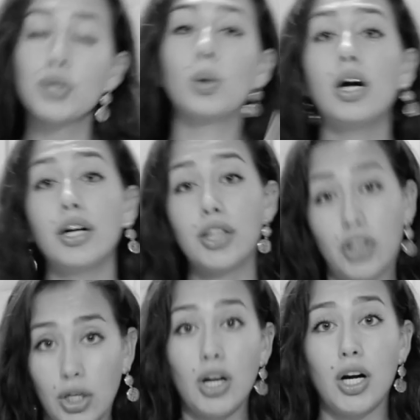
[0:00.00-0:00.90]
to our
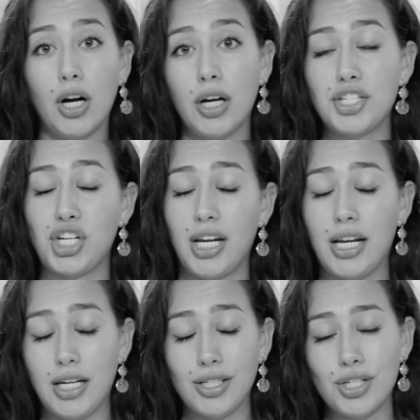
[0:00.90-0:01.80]
third
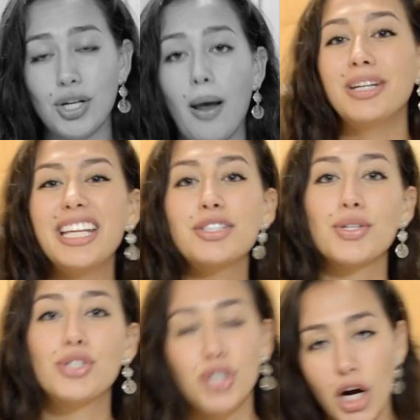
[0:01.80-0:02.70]
change. You need to
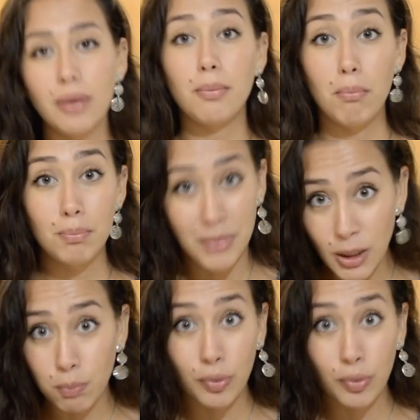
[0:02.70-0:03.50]
start meal